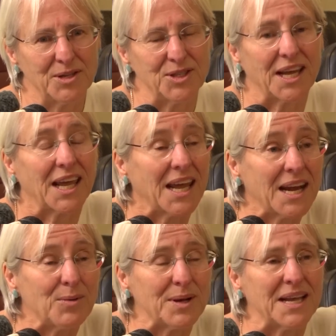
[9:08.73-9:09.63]
to
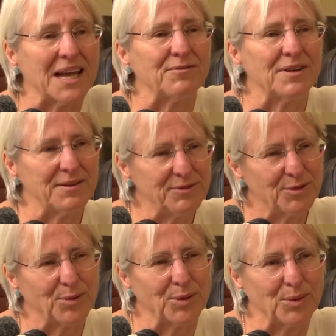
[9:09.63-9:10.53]
hear what they have lived
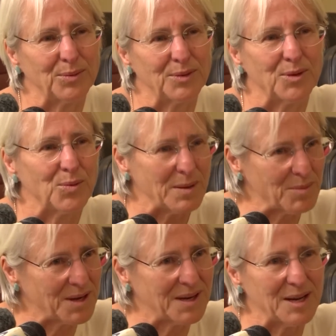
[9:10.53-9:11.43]
through, the
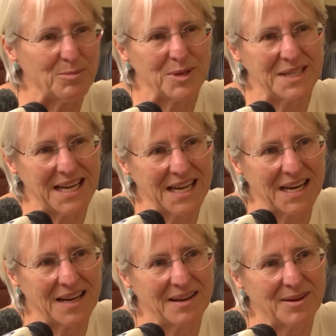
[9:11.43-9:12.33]
women in
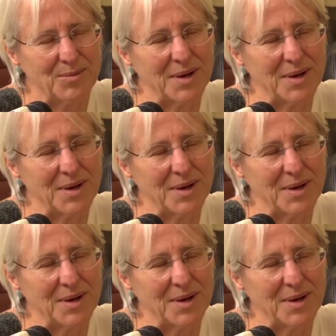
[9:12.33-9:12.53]
particular,